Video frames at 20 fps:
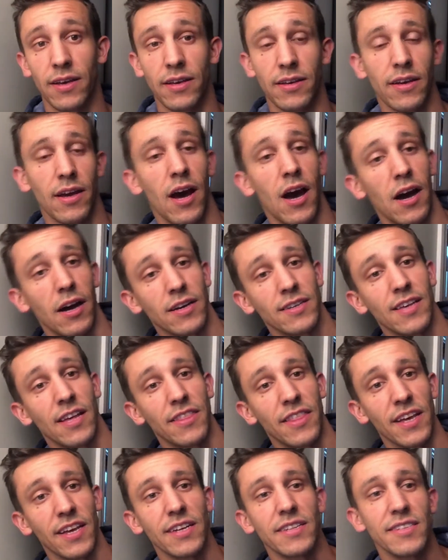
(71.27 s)
because I
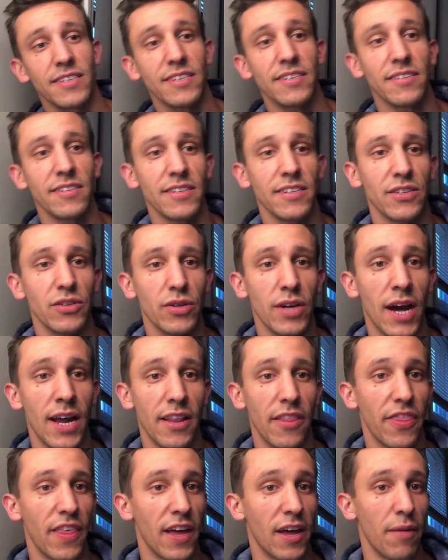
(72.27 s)
think it's easy to kind
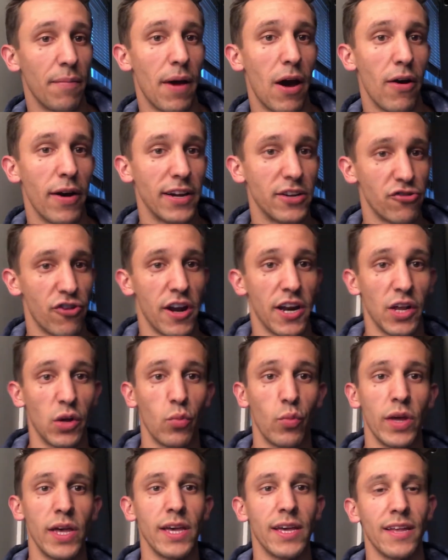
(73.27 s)
of think about a training
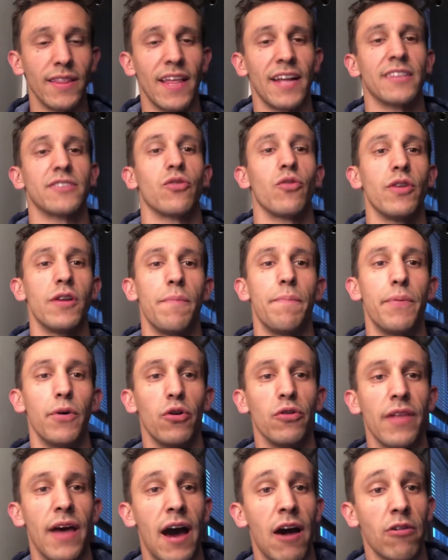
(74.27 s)
week, and that's going to
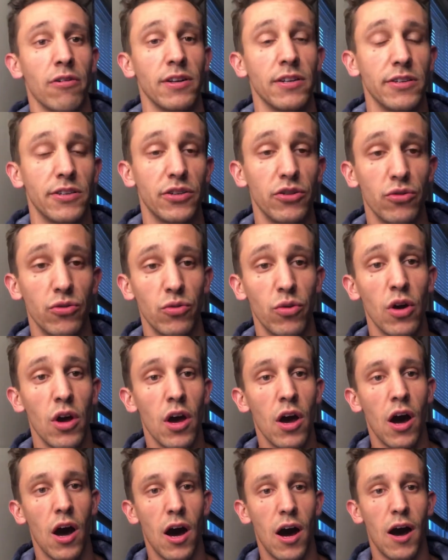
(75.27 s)
build out into
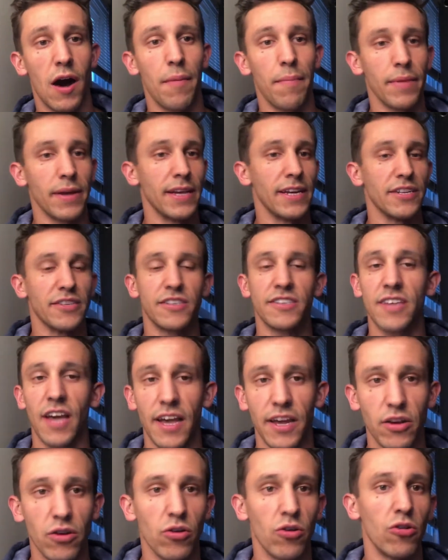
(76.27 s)
each
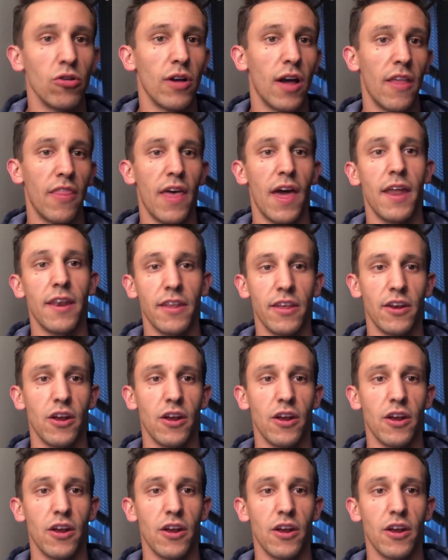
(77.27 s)
cycle, and then